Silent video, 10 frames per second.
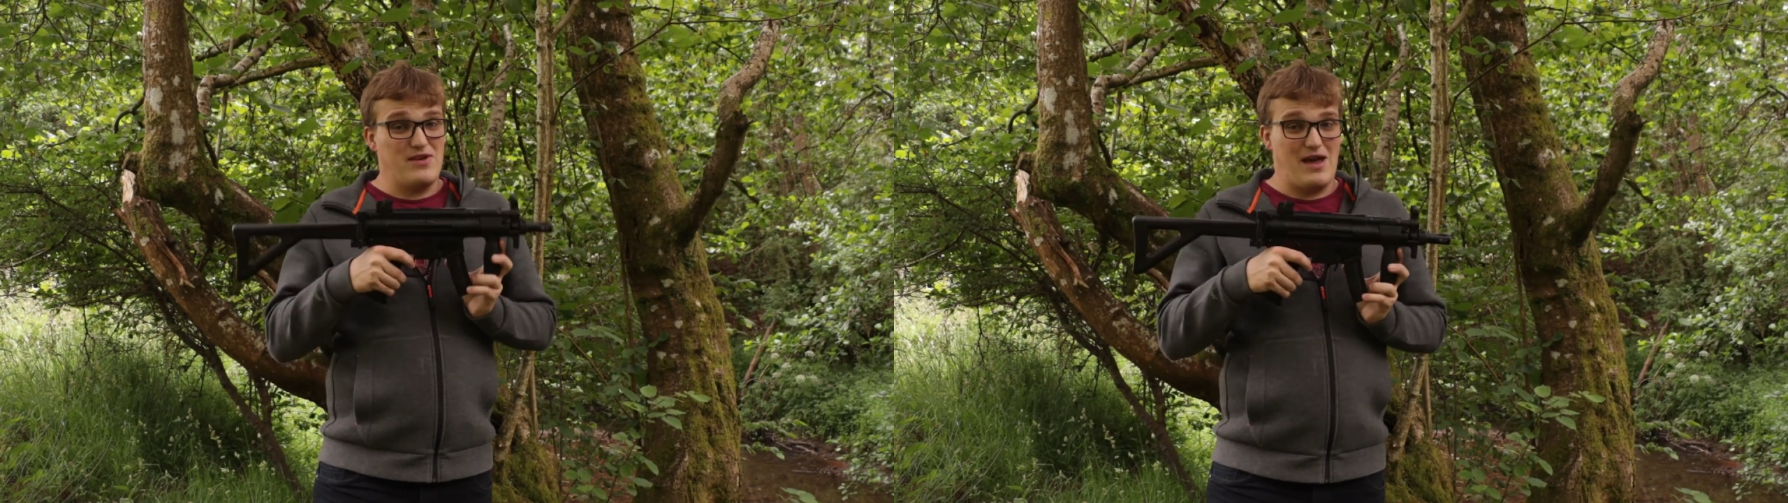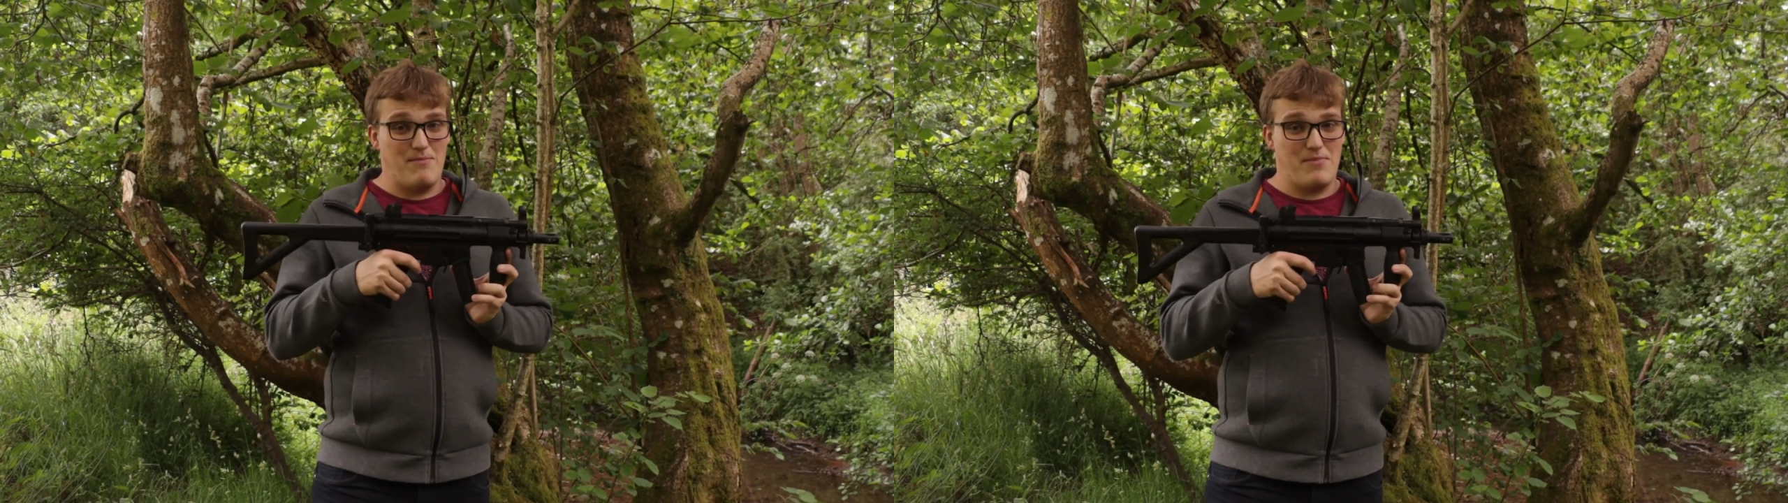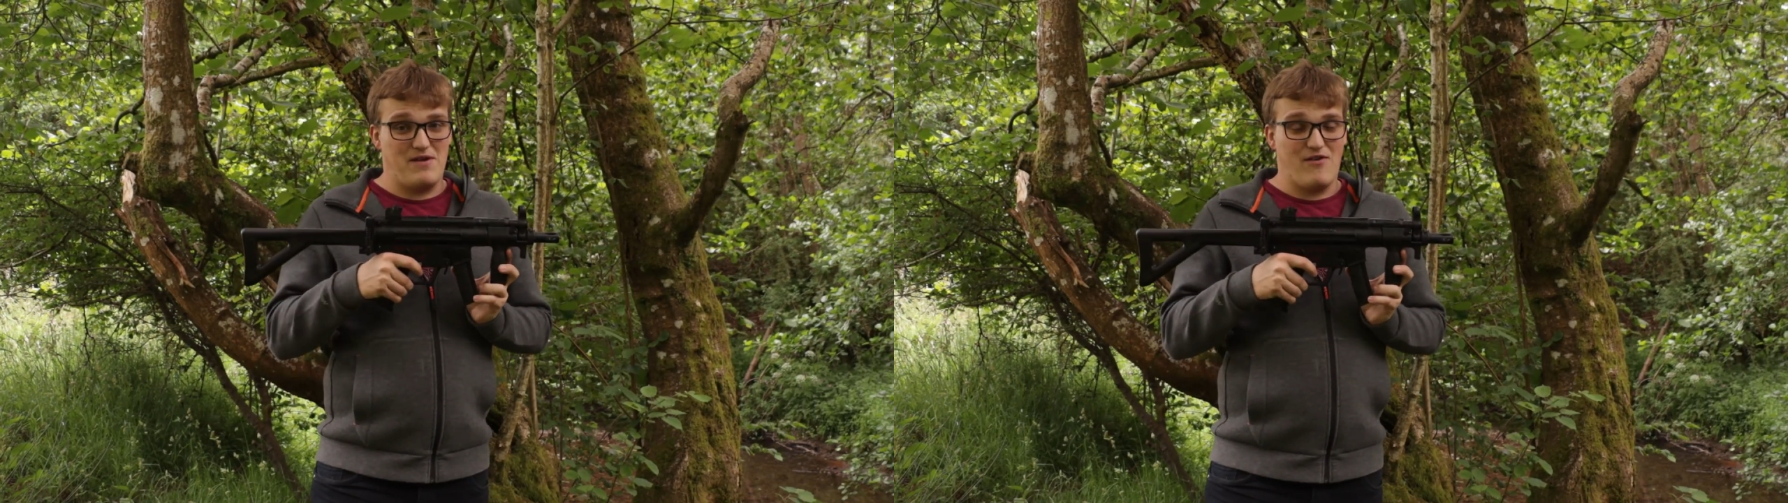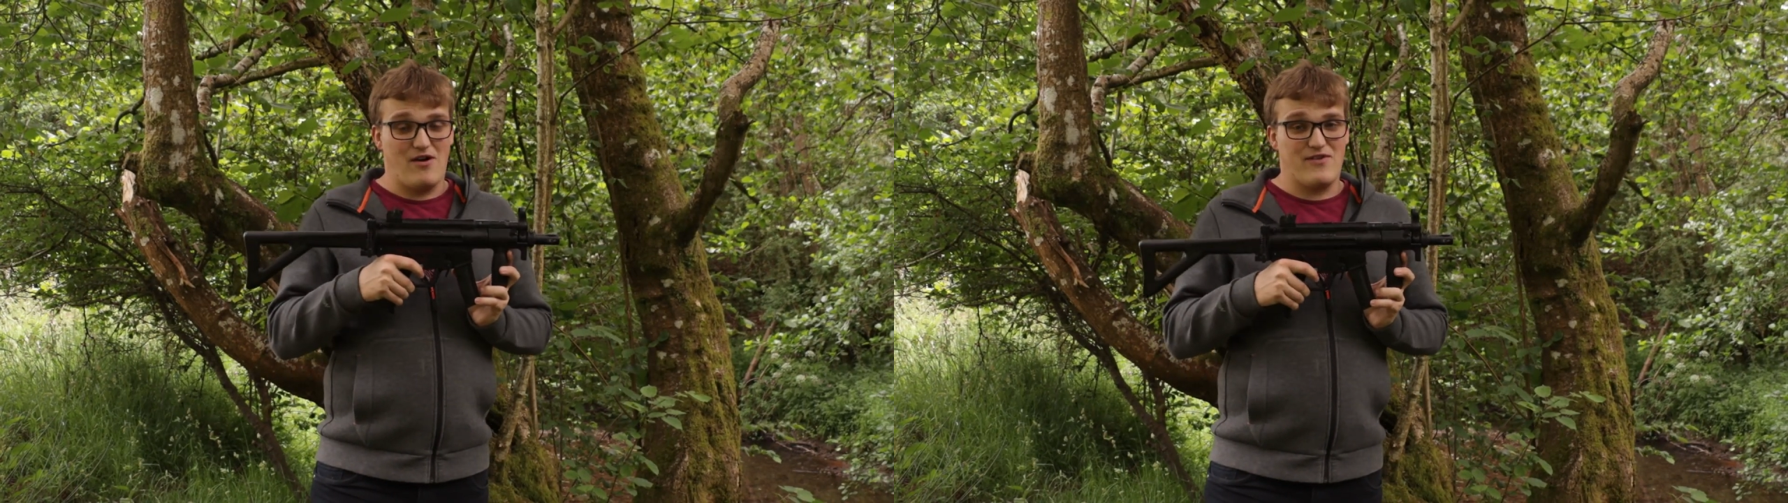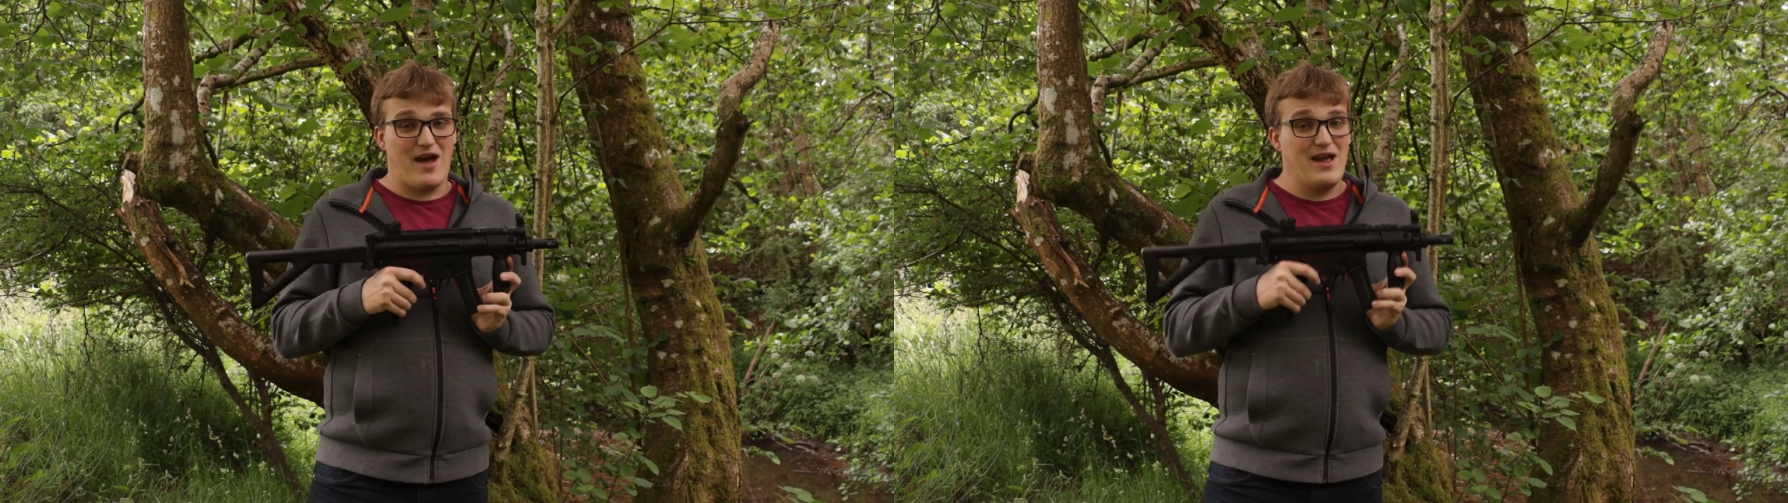the
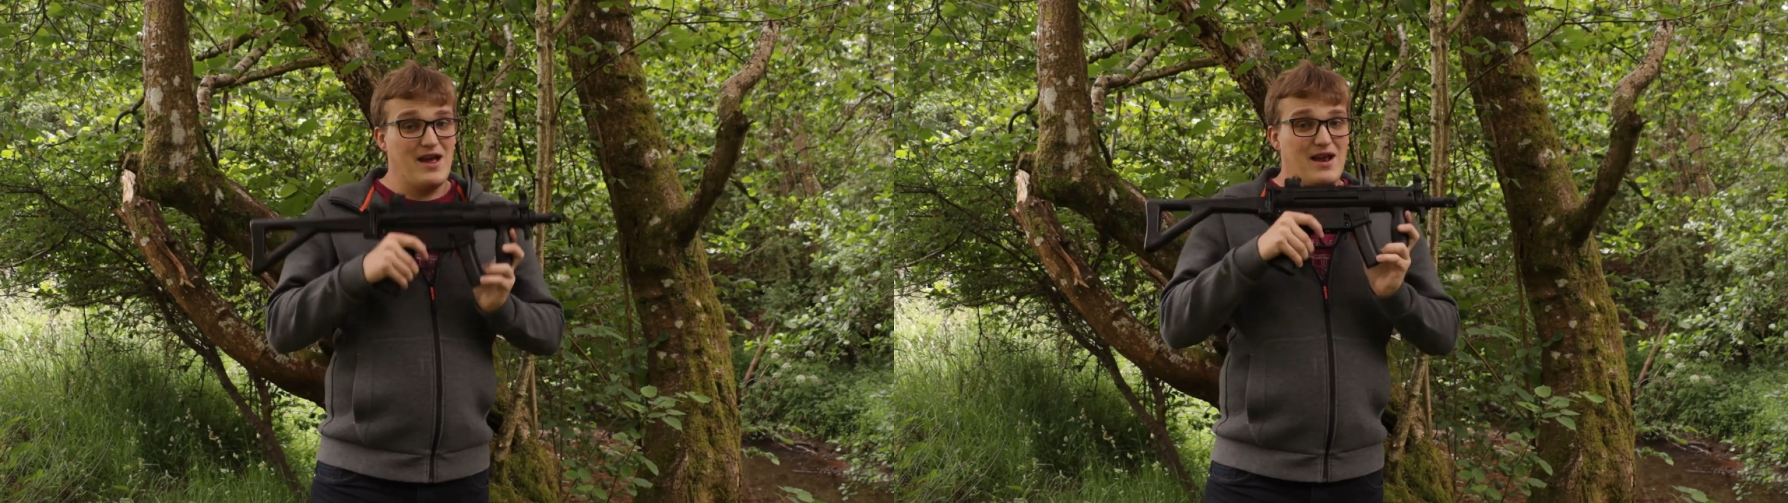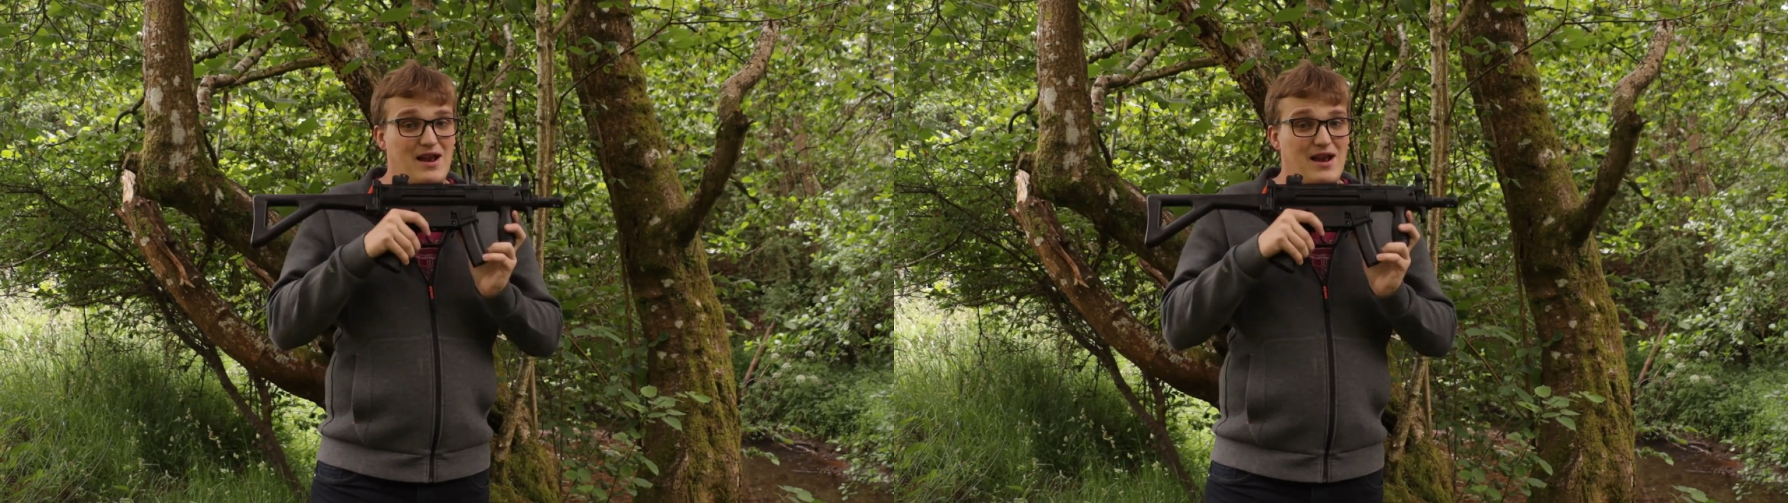MP5K.